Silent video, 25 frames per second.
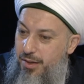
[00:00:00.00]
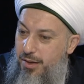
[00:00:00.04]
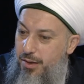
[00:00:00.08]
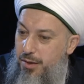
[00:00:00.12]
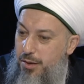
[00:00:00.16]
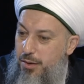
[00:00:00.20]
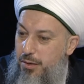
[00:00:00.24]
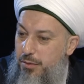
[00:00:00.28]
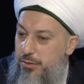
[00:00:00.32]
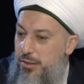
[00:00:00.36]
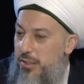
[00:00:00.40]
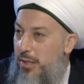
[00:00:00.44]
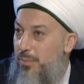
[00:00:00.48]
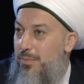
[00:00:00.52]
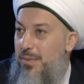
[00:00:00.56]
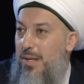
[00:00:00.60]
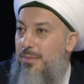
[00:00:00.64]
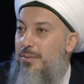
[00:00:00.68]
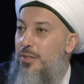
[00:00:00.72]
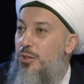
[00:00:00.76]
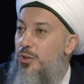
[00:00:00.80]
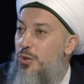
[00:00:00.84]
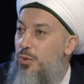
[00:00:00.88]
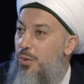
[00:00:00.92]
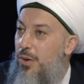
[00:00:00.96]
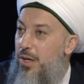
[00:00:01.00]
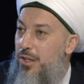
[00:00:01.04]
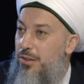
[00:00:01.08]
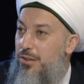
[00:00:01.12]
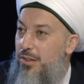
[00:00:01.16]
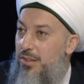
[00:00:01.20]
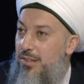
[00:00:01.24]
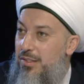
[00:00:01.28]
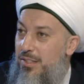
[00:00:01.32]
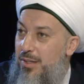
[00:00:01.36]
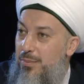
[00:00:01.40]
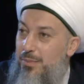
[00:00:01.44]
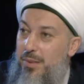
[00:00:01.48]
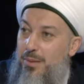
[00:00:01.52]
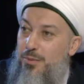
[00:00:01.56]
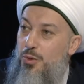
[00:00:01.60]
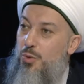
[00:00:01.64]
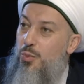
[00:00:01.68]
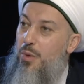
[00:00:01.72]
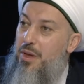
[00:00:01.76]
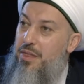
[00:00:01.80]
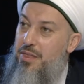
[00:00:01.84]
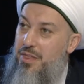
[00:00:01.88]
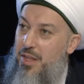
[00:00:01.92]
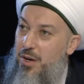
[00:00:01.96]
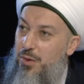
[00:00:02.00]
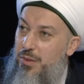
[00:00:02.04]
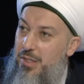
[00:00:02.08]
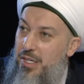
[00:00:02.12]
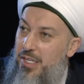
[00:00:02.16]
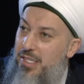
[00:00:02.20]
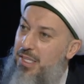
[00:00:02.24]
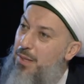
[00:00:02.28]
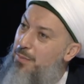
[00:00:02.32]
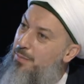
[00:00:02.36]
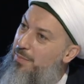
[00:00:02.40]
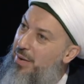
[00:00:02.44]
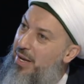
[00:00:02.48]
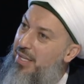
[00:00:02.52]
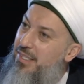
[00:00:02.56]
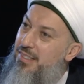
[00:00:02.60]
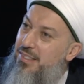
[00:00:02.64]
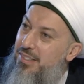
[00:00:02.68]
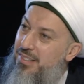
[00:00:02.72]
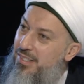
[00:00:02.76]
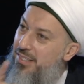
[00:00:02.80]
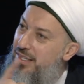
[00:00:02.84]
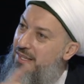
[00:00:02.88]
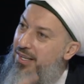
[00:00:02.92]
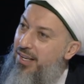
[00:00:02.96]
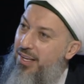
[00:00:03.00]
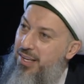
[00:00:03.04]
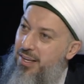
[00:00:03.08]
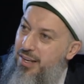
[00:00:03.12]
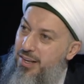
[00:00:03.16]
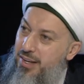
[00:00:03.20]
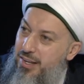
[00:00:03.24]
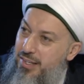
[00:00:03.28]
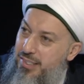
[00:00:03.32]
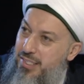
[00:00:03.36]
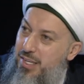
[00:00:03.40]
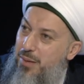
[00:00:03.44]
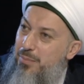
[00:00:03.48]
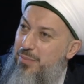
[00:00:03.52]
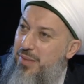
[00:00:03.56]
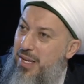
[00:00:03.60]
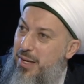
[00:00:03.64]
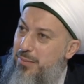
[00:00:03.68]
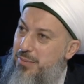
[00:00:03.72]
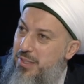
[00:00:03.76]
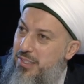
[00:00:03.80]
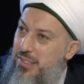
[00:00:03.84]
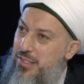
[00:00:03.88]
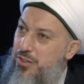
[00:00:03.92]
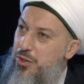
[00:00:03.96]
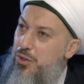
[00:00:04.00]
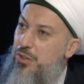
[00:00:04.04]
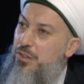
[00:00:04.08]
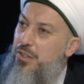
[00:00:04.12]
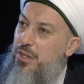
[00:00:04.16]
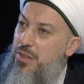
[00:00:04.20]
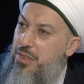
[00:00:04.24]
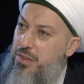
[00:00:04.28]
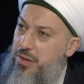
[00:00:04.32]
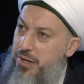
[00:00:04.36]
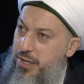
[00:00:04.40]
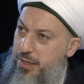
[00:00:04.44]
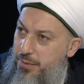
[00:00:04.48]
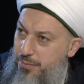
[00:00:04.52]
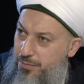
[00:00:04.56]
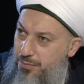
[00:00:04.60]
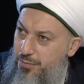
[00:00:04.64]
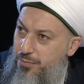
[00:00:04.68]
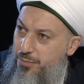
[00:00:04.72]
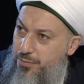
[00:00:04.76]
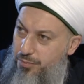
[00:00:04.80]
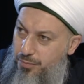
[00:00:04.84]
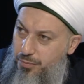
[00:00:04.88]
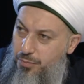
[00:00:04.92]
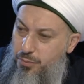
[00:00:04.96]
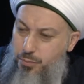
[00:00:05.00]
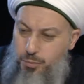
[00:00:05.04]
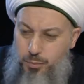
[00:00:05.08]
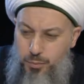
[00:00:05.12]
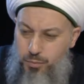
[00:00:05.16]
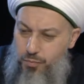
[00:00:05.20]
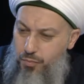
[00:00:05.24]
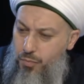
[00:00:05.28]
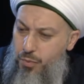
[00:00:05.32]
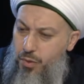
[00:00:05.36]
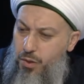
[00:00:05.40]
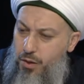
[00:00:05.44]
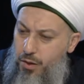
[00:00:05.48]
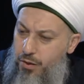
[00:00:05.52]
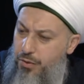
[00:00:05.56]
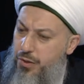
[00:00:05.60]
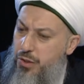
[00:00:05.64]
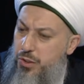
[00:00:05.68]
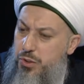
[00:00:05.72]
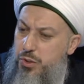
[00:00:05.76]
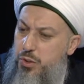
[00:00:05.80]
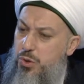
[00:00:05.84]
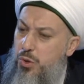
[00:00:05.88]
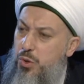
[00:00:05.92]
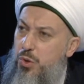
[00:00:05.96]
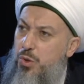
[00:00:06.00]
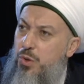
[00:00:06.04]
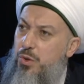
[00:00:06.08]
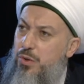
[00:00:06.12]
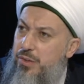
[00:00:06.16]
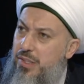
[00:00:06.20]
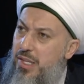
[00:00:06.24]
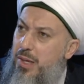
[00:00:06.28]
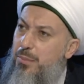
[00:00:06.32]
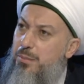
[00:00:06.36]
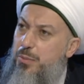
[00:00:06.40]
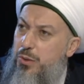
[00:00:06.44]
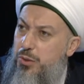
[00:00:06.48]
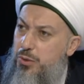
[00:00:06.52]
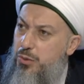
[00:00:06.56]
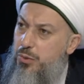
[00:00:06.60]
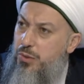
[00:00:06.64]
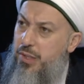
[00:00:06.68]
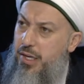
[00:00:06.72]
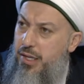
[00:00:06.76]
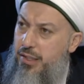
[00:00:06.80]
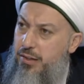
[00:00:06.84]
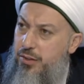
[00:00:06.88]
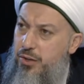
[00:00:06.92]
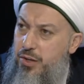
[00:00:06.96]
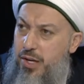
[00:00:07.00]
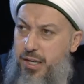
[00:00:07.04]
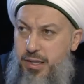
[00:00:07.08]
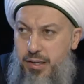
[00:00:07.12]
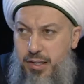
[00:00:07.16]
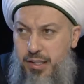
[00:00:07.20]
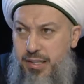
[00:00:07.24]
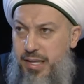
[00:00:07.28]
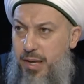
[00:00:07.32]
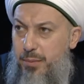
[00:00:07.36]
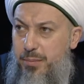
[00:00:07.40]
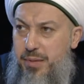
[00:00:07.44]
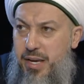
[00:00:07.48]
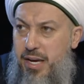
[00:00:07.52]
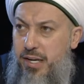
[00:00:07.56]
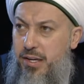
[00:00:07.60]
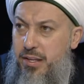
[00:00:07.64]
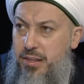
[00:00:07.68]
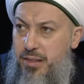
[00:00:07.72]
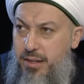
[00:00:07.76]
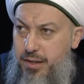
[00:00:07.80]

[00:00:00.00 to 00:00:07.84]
Sometimes it's 200, sometimes 1,000. It depends. Sometimes it's 33. There's no number to that. It can be anything.